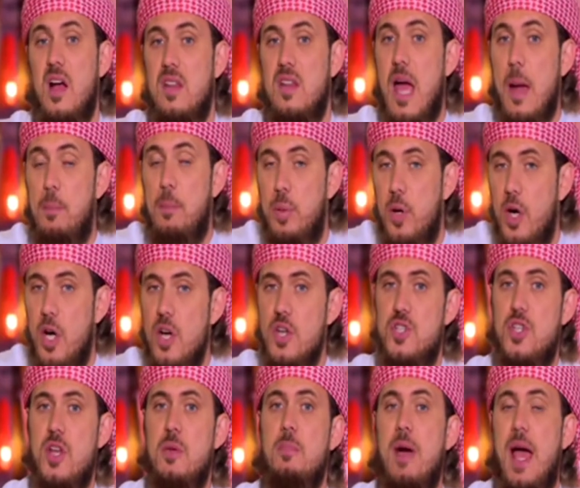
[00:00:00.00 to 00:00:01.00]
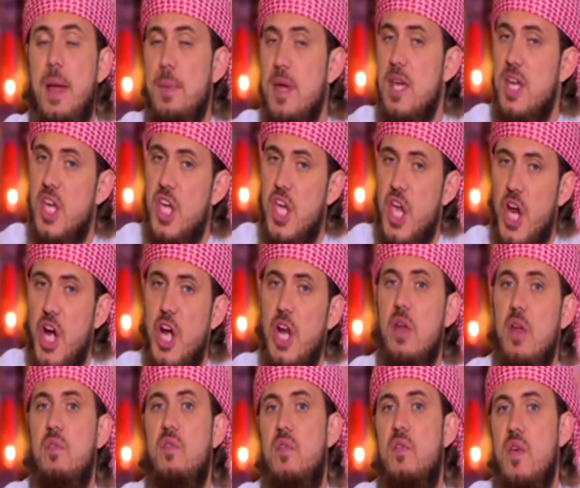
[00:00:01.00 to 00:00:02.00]
That person might be
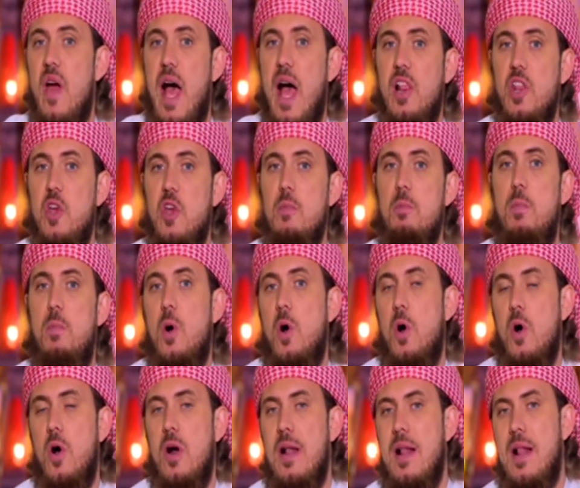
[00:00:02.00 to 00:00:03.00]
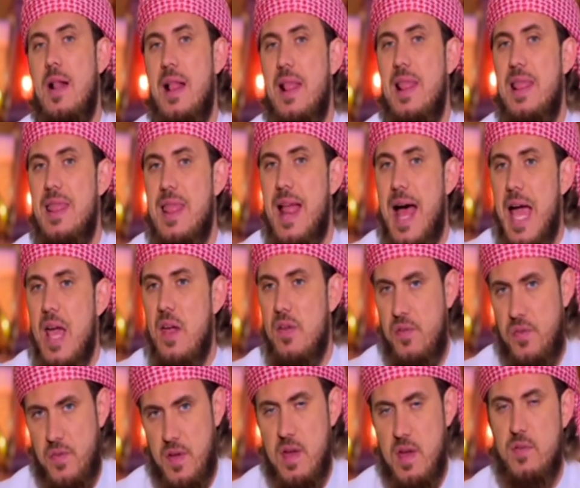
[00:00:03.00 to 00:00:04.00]
carrying valuable
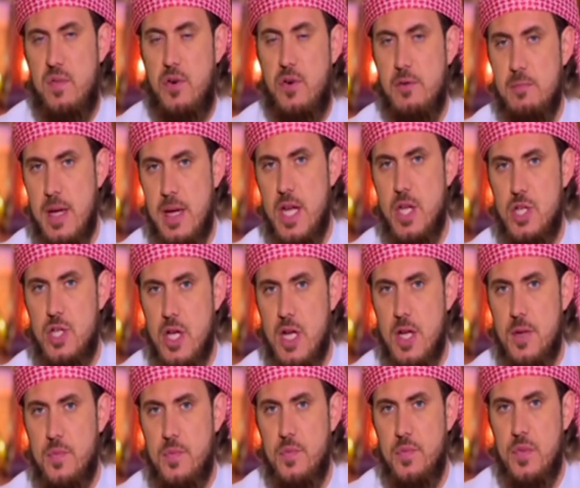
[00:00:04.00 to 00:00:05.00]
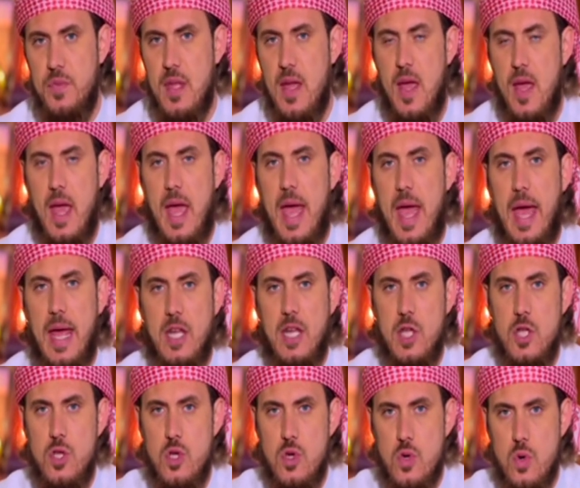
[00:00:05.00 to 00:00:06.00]
life information,
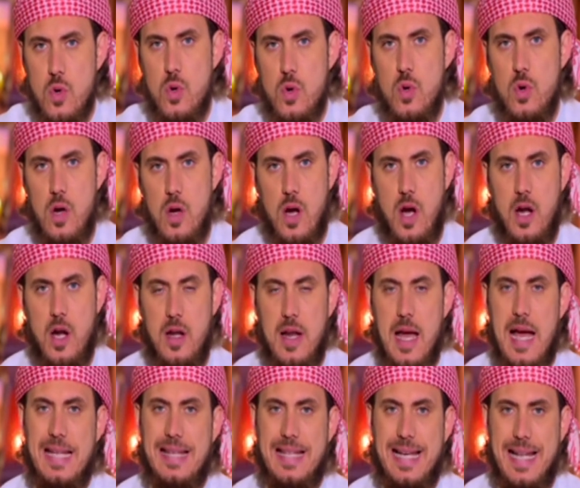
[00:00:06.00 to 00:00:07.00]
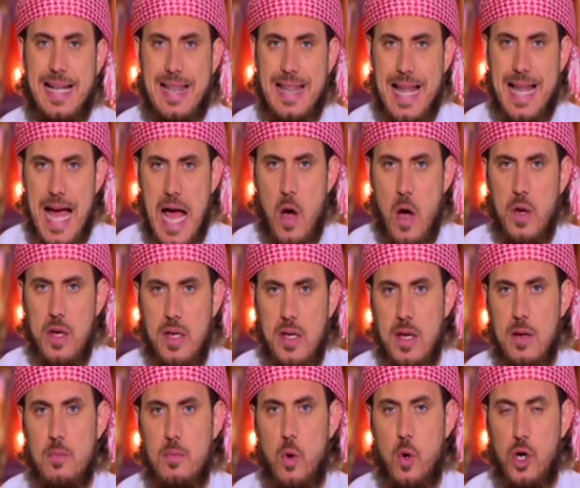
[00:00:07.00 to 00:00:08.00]
and you are not allowing
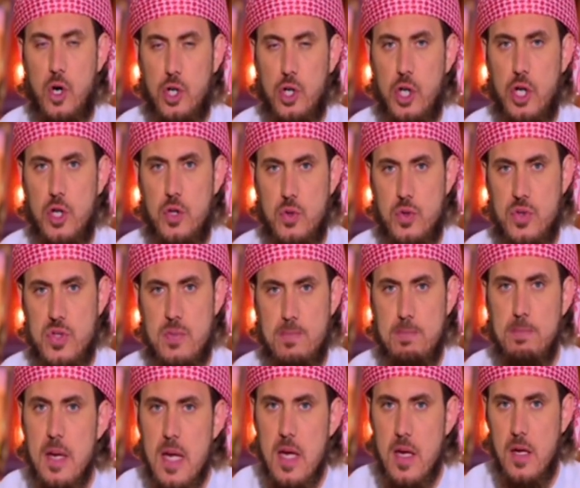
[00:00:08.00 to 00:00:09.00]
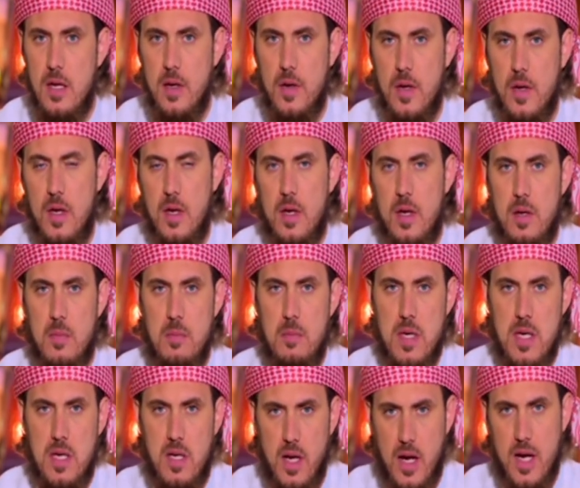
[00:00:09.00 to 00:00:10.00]
him or her to speak
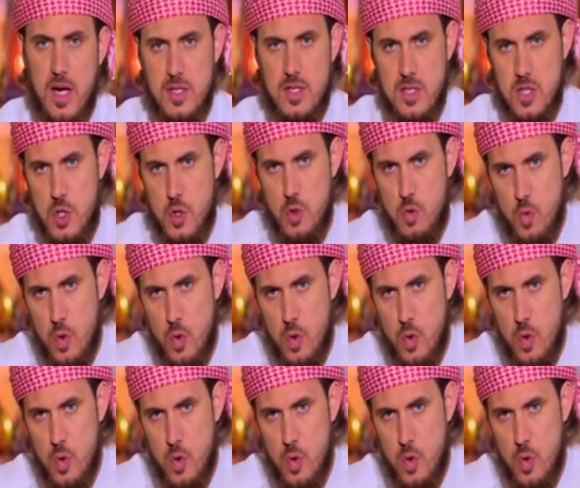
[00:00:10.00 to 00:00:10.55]
because you